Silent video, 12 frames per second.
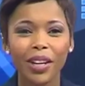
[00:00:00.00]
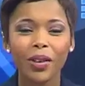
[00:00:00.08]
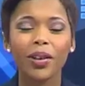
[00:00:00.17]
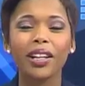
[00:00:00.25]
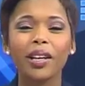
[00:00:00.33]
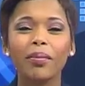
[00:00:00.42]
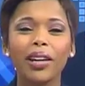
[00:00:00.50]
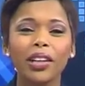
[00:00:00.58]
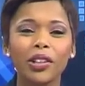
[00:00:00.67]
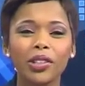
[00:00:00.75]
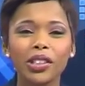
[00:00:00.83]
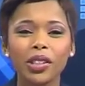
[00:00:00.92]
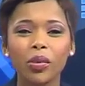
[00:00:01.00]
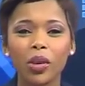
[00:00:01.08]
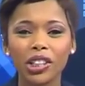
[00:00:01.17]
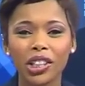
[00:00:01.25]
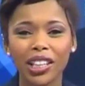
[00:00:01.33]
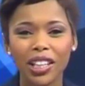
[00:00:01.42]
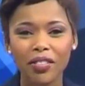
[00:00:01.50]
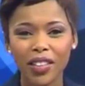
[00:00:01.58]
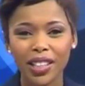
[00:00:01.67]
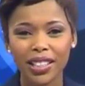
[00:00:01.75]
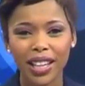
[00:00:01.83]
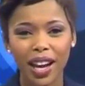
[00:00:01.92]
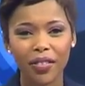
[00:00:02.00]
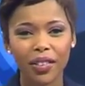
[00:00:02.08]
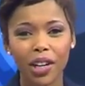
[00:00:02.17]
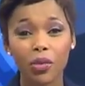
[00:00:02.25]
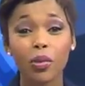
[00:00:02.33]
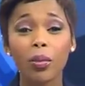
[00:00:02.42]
Welcome back. You're still watching Invest Africa.